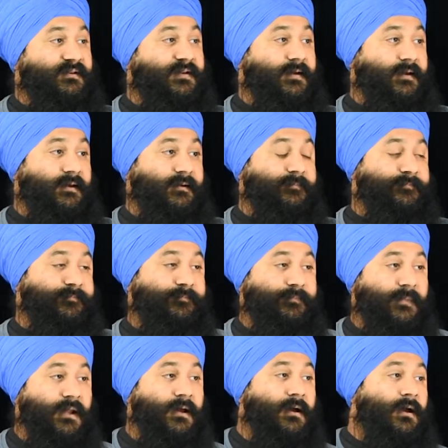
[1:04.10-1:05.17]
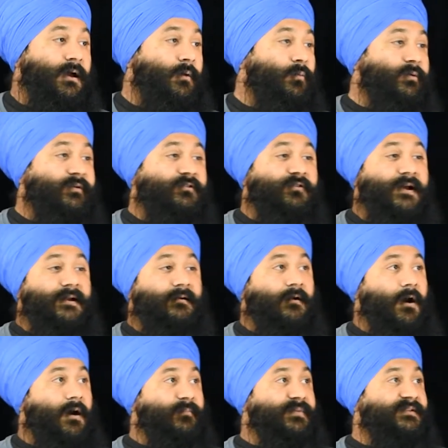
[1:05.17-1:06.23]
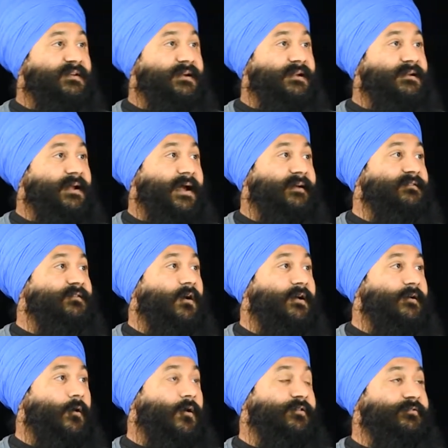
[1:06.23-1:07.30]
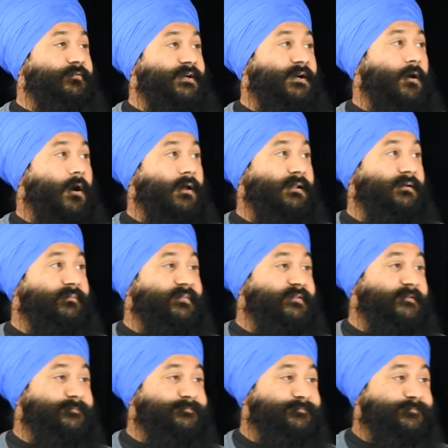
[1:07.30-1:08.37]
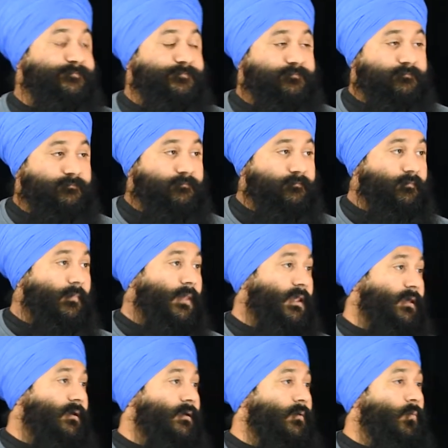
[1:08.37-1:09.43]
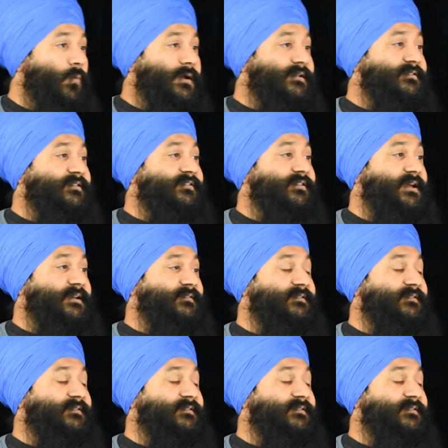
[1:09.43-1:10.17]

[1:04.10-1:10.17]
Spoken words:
T. We would create a composite index on all three columns. One of the things